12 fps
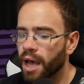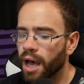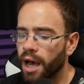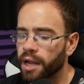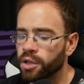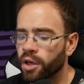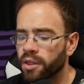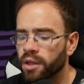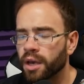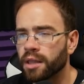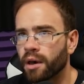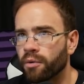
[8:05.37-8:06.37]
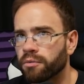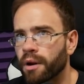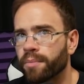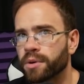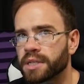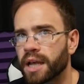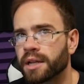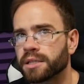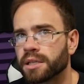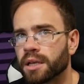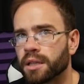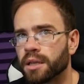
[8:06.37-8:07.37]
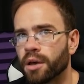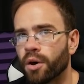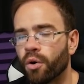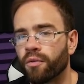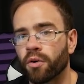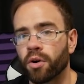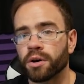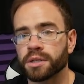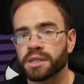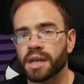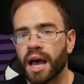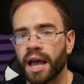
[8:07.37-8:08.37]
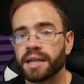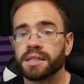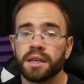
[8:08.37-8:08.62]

Uh, do, that would represent the overall size.